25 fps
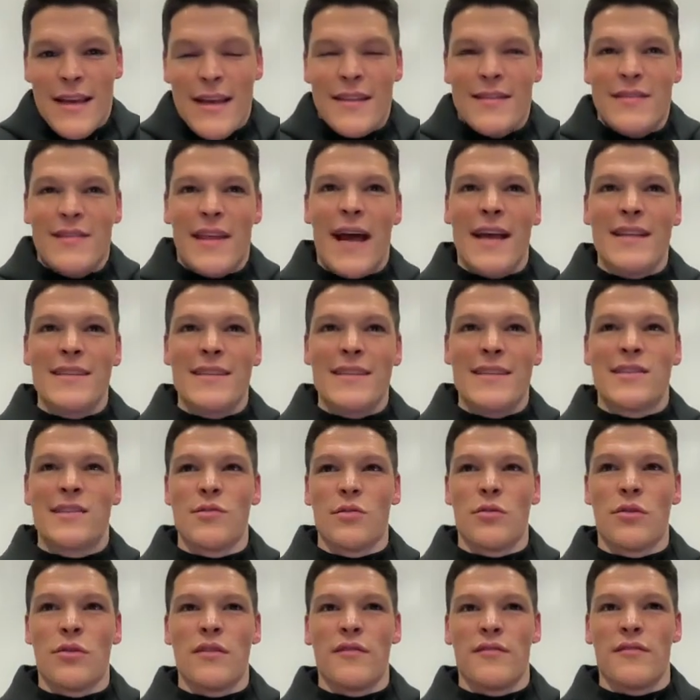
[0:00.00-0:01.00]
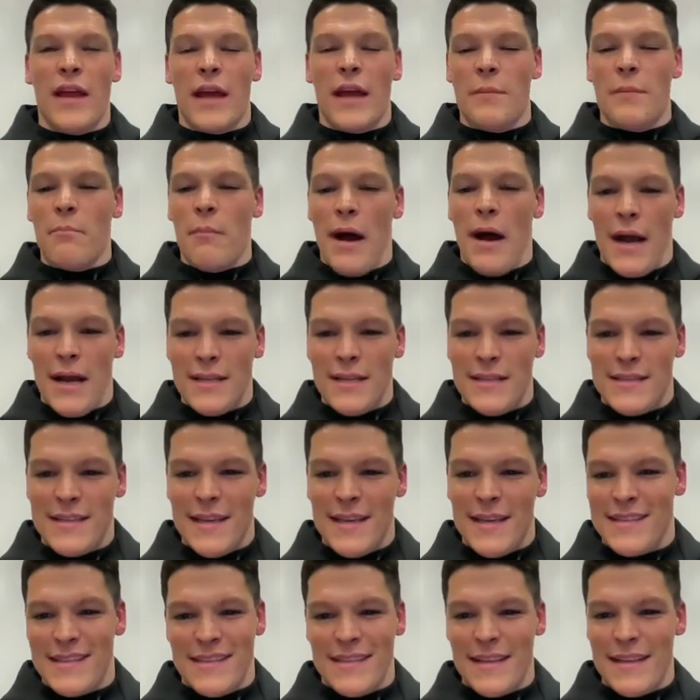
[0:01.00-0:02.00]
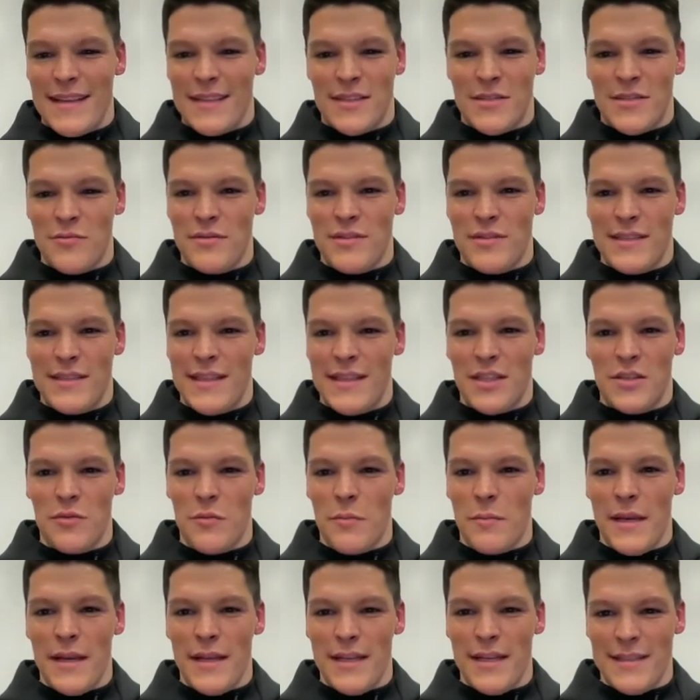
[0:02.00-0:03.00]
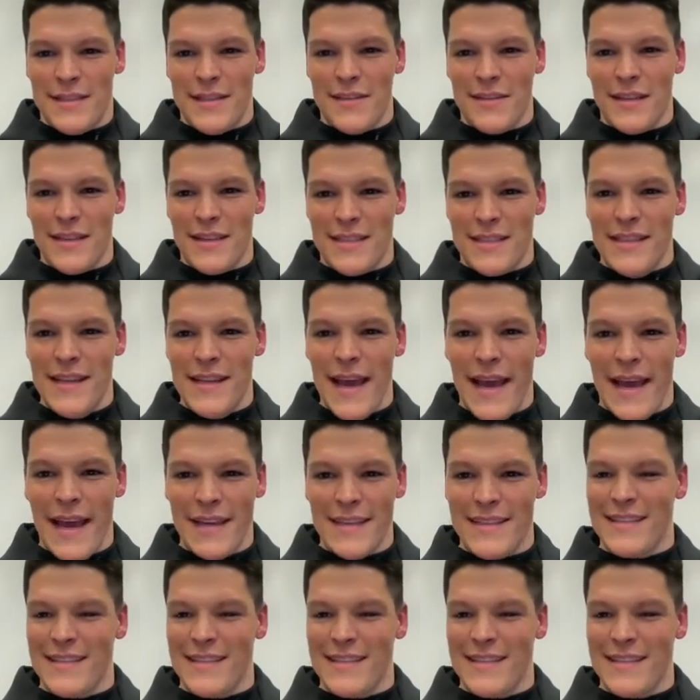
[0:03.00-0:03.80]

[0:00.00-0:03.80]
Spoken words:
that sort of like mindset sticks with me until this day.